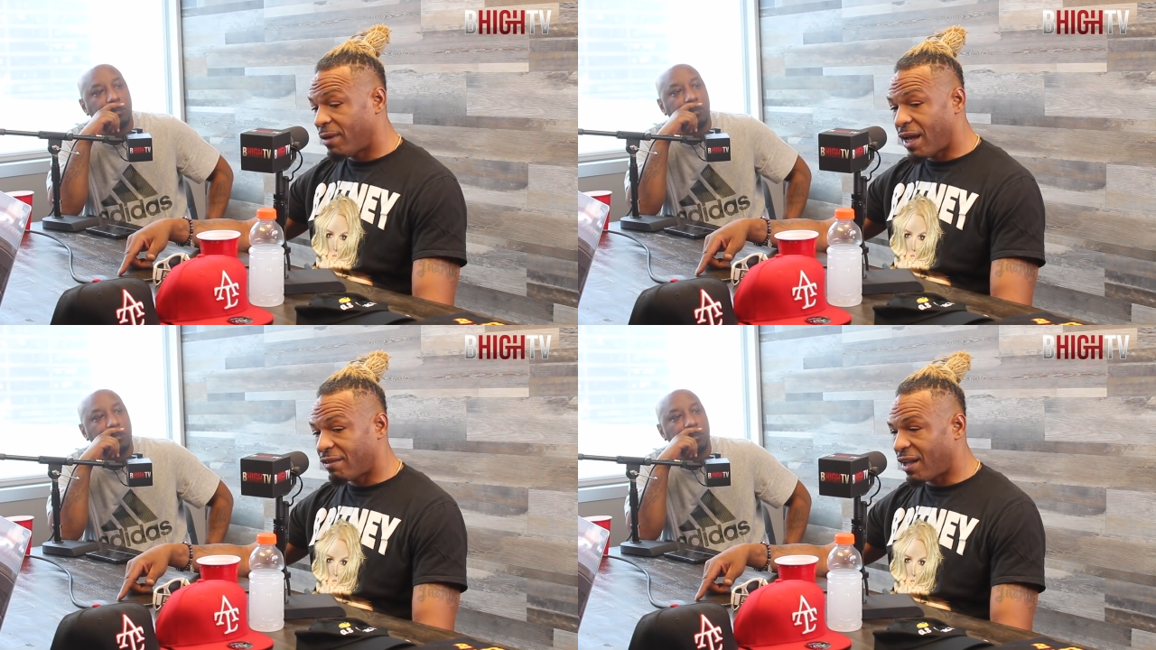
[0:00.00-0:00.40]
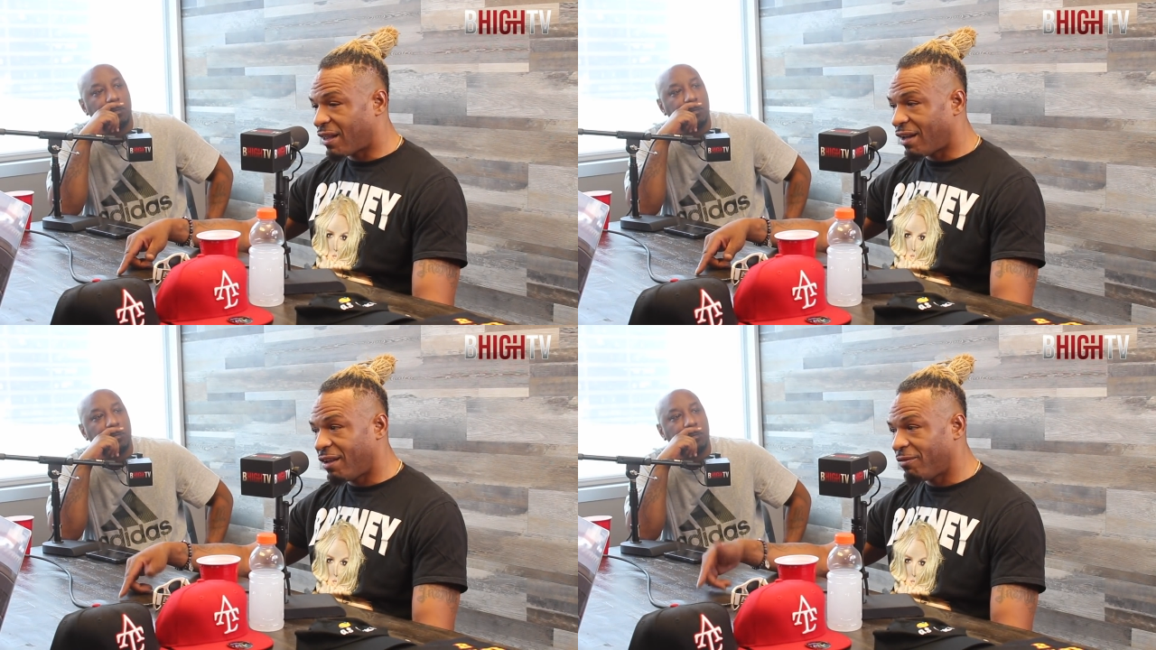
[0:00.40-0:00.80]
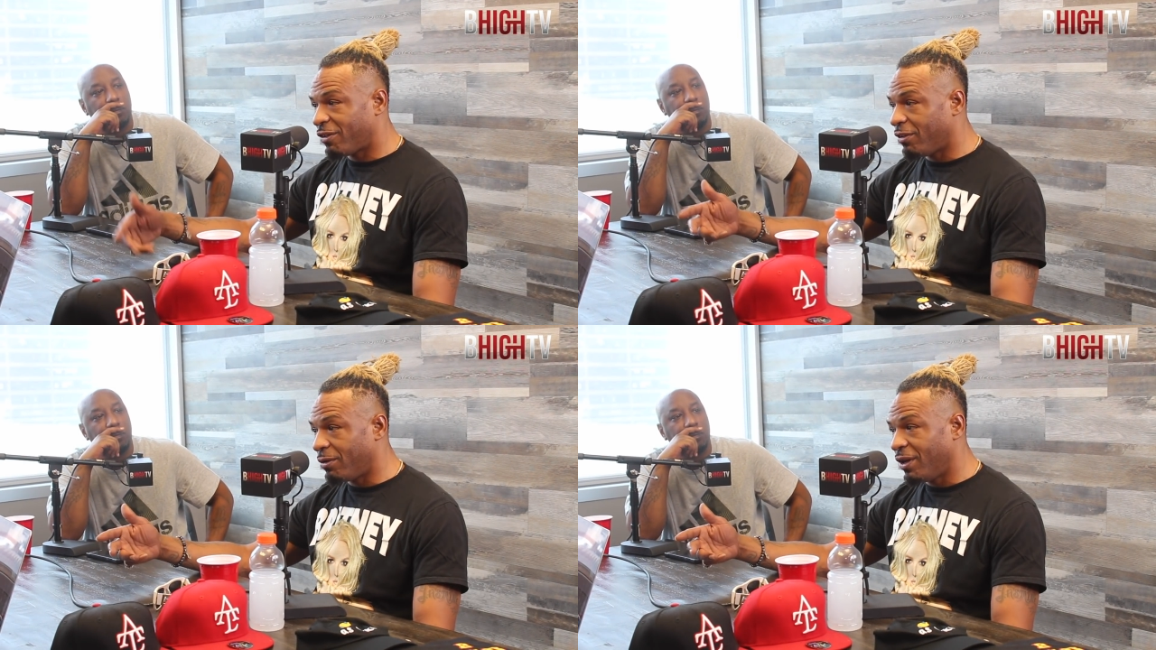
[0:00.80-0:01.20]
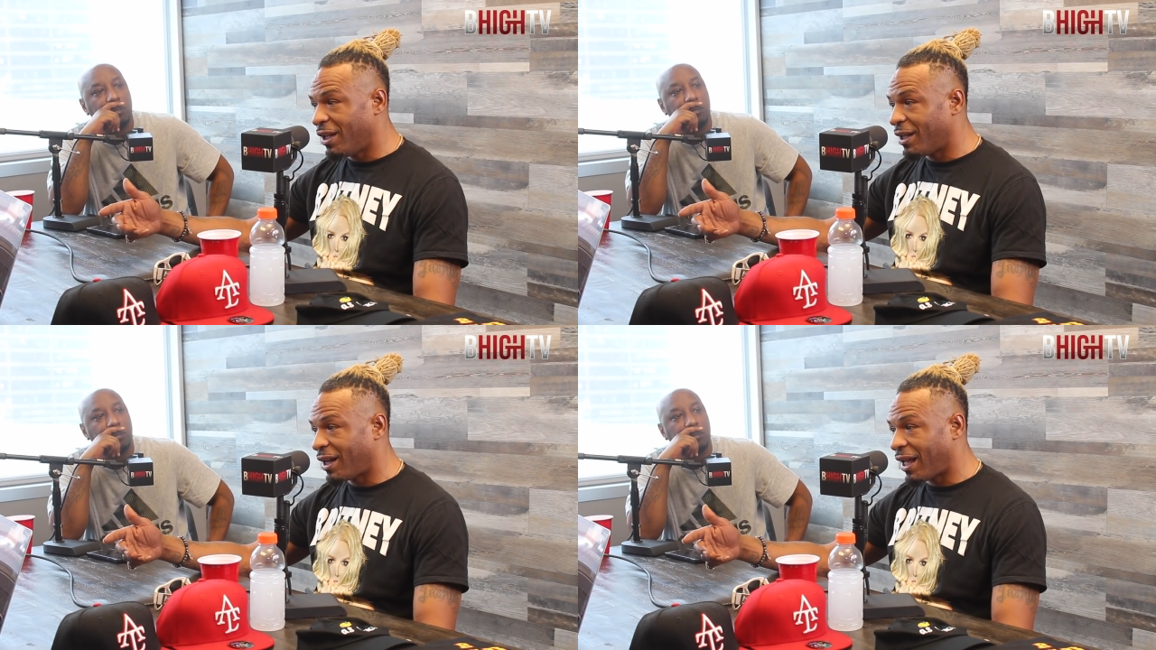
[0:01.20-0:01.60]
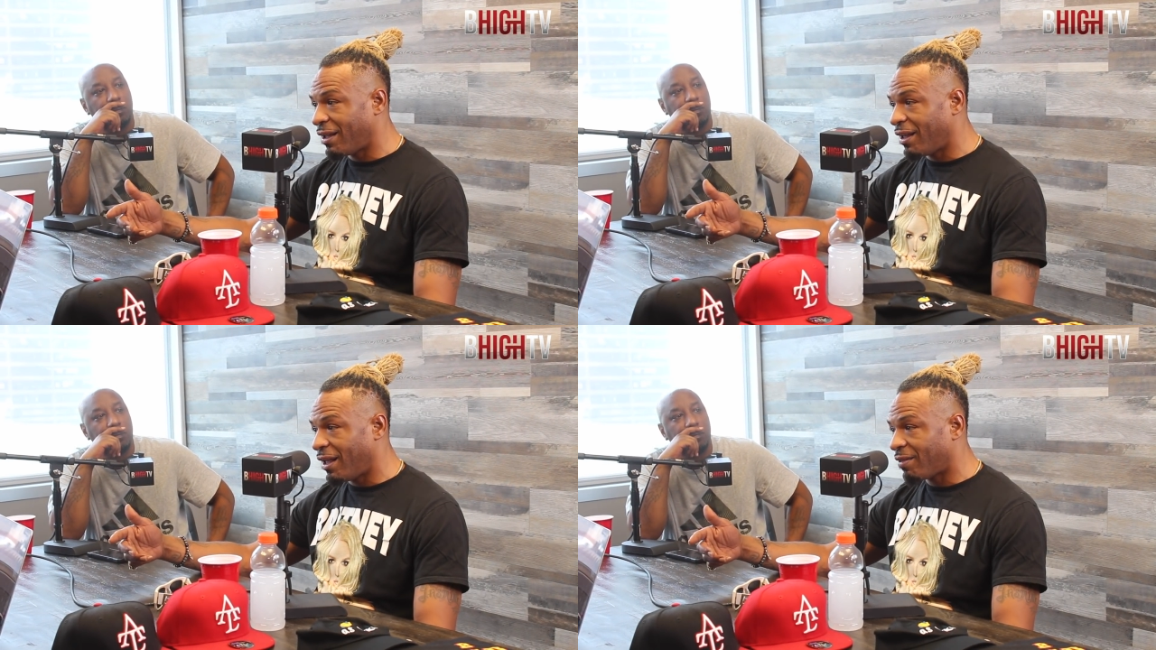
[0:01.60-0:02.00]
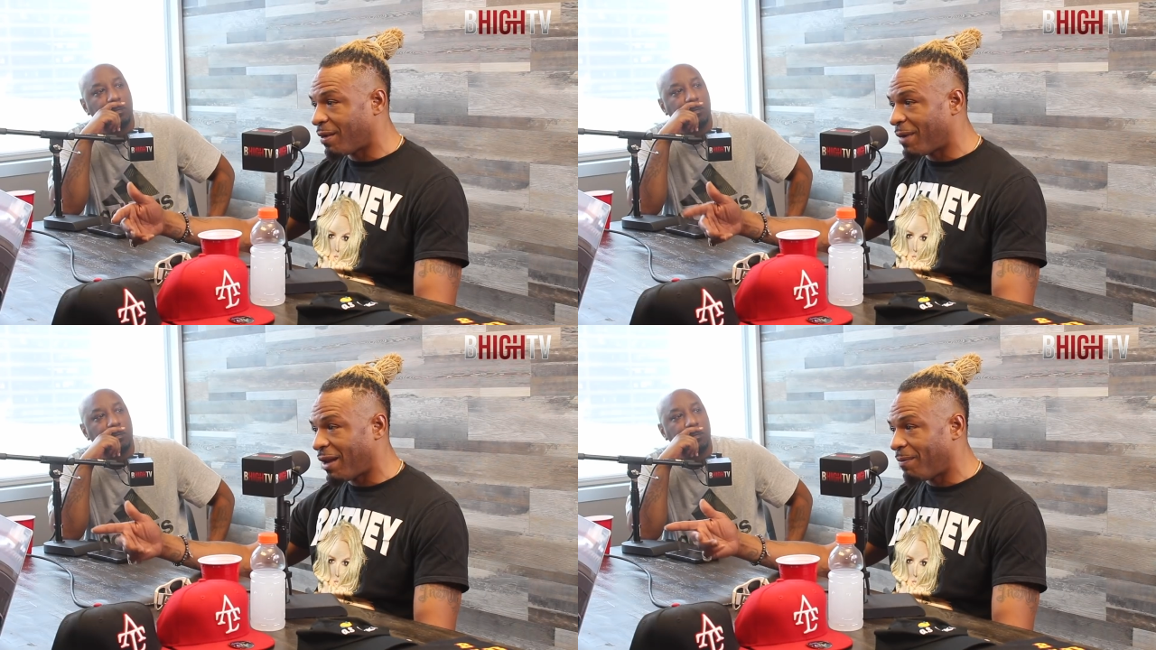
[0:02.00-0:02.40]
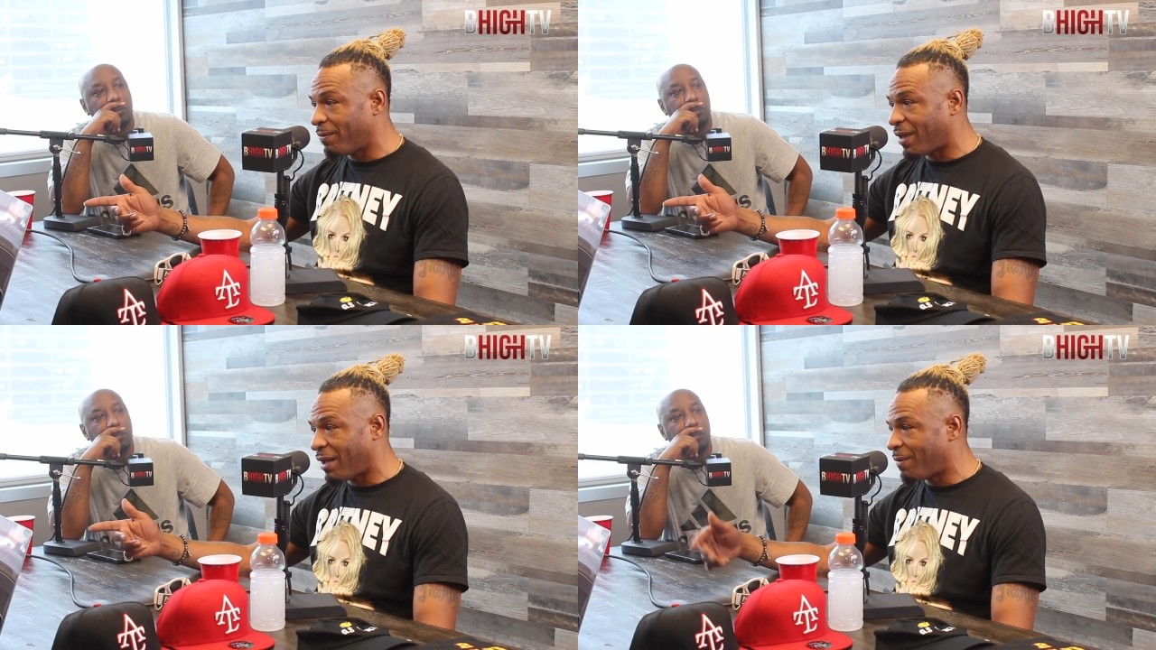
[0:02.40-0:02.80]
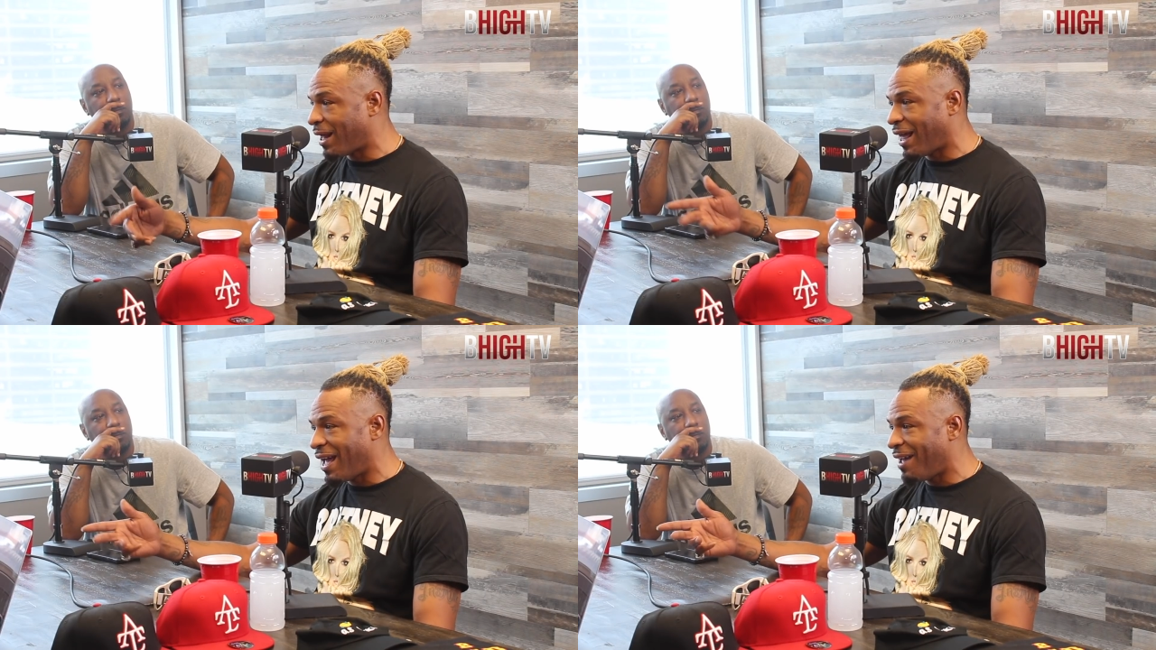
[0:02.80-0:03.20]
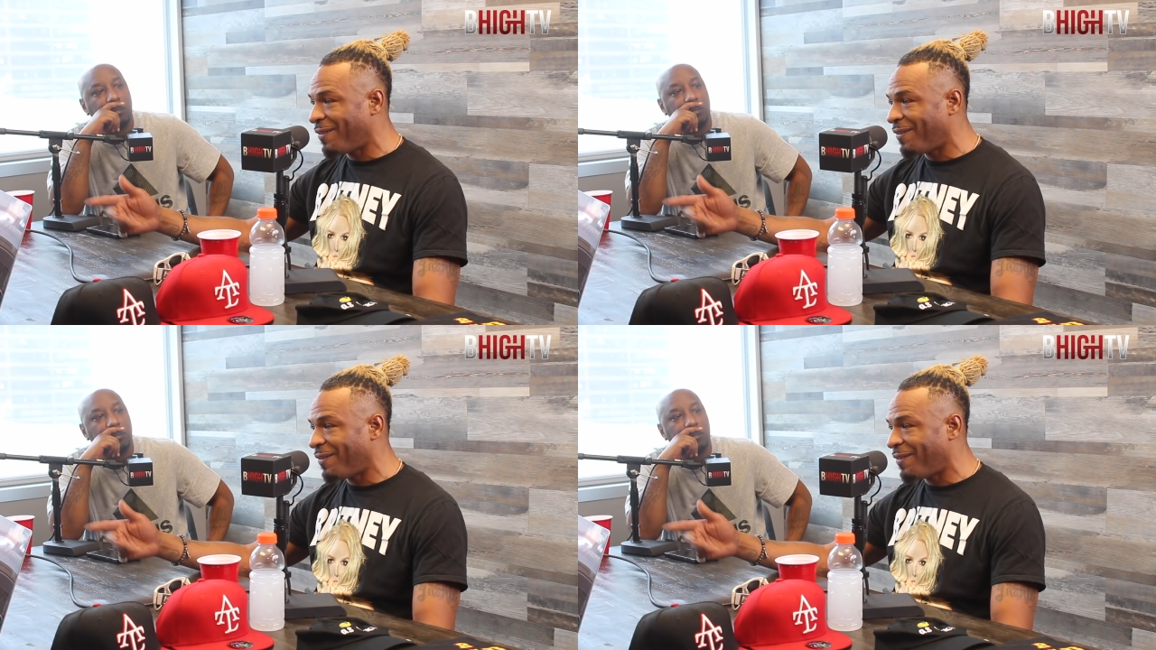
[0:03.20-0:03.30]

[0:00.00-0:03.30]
Speaker 1: Nine times out of ten, just doing it. Like, and somebody like my laugh.